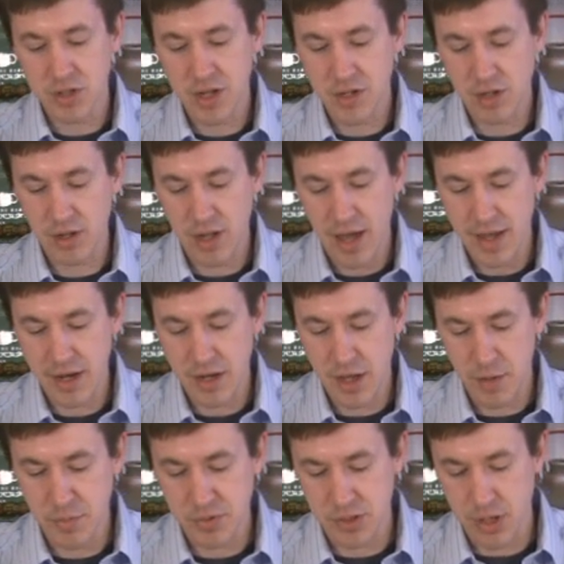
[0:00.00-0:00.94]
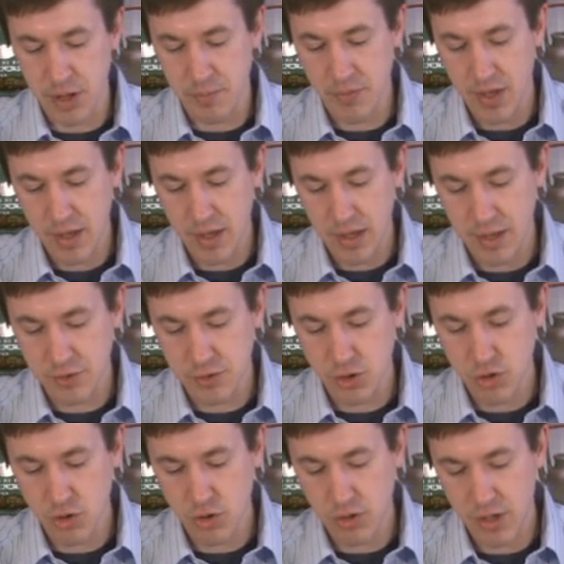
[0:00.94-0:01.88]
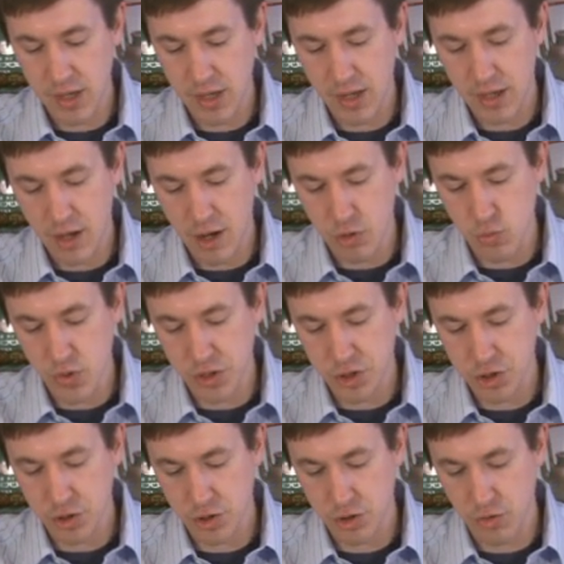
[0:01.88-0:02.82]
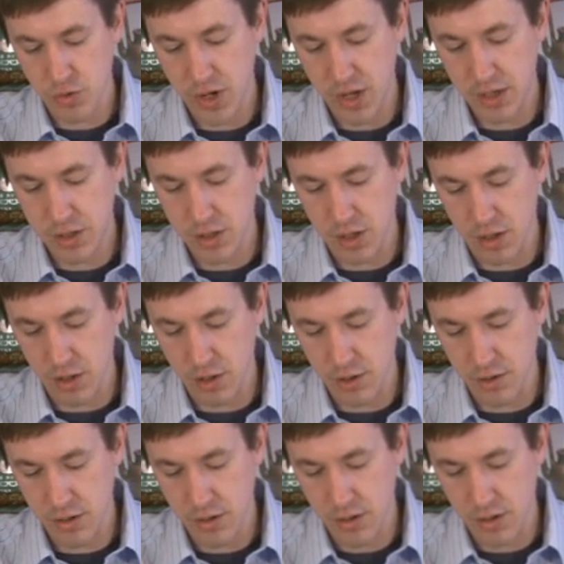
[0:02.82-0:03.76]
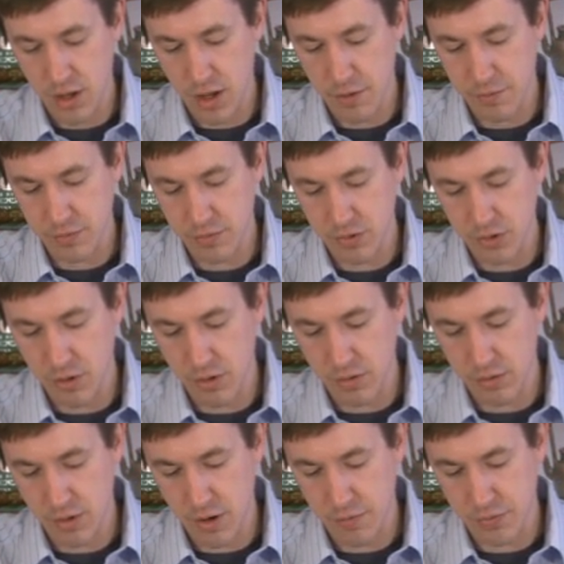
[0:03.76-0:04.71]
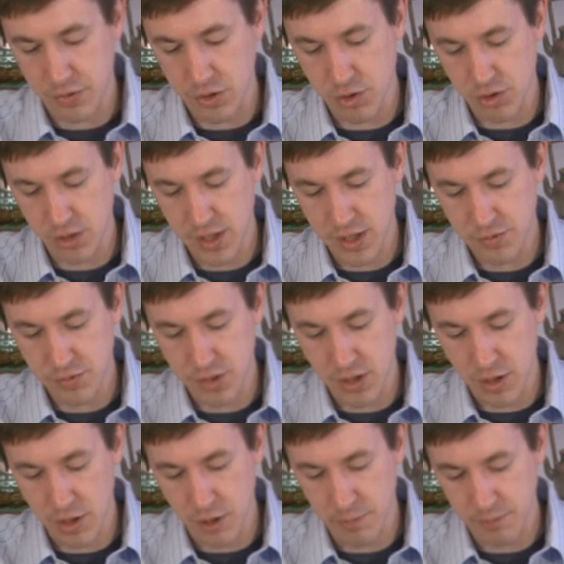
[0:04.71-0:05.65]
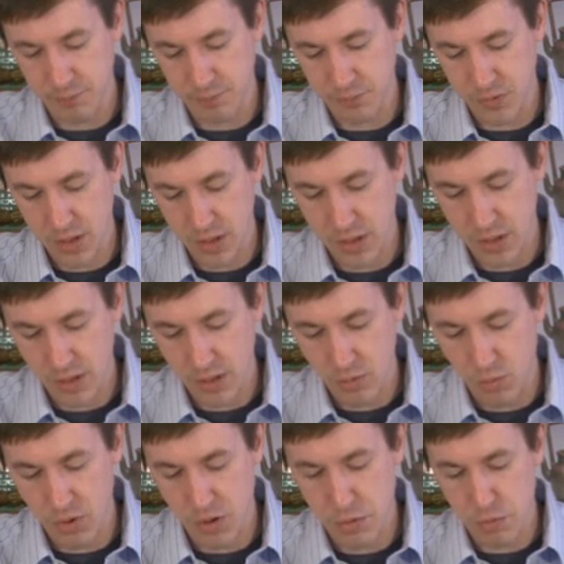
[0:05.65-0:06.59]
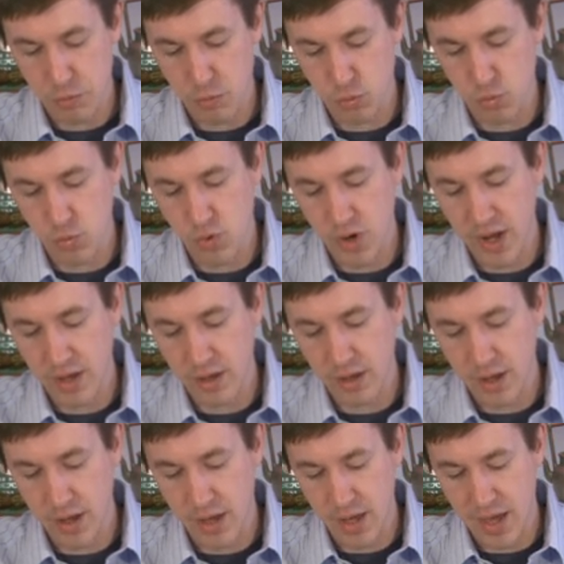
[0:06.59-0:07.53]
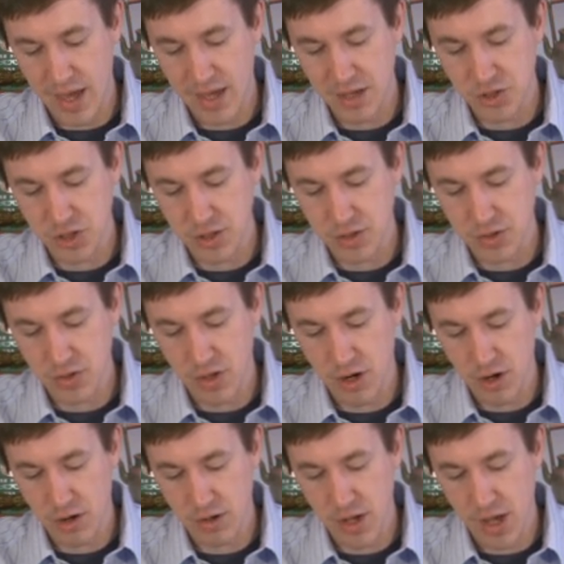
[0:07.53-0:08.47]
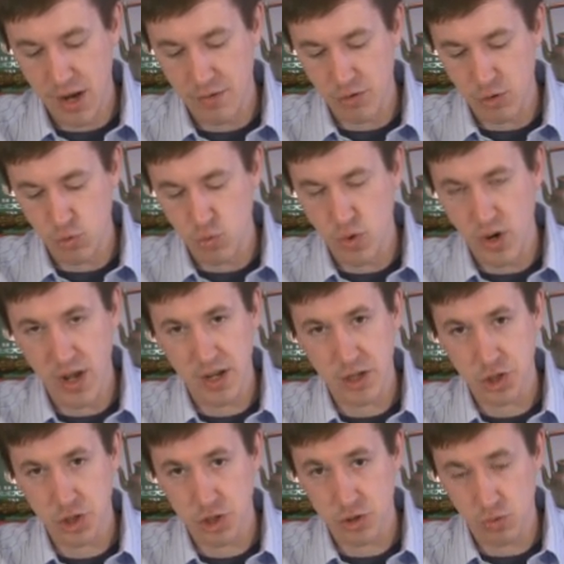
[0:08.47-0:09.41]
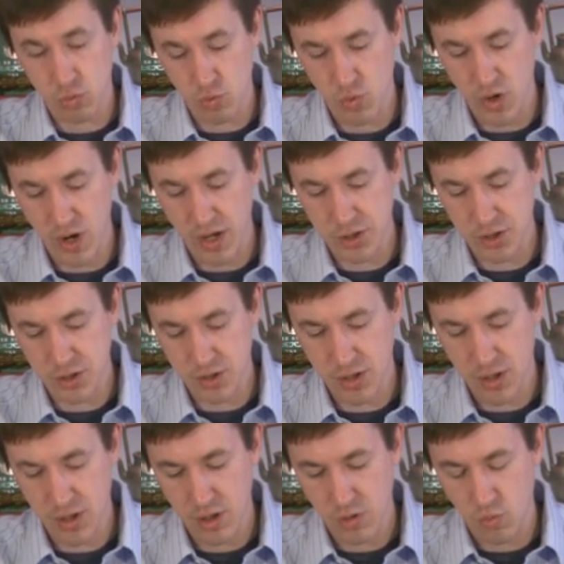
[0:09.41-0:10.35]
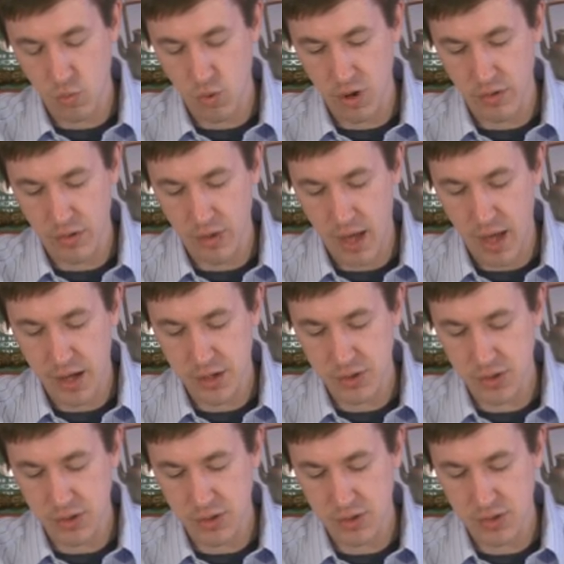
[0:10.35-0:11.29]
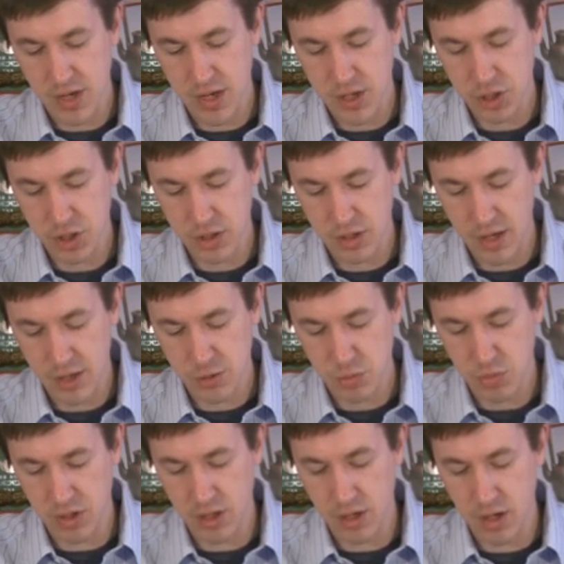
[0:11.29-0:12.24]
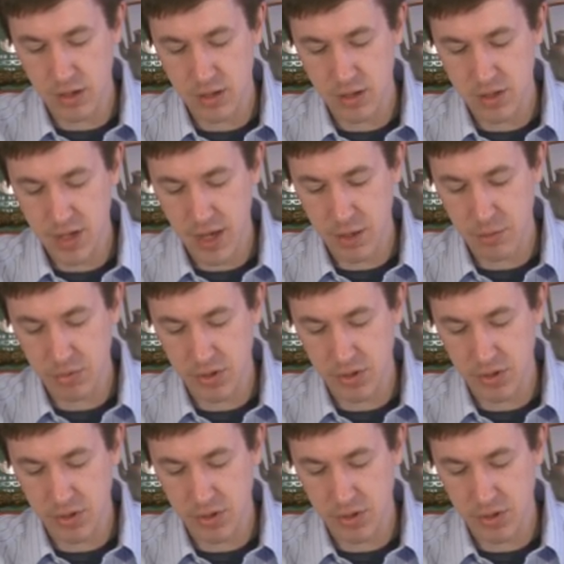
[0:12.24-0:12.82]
tend to lighten up some, and so you're getting a richer green color off of your leaves here, with edges that are kind of a reddish rust, where the oxidization has begun to take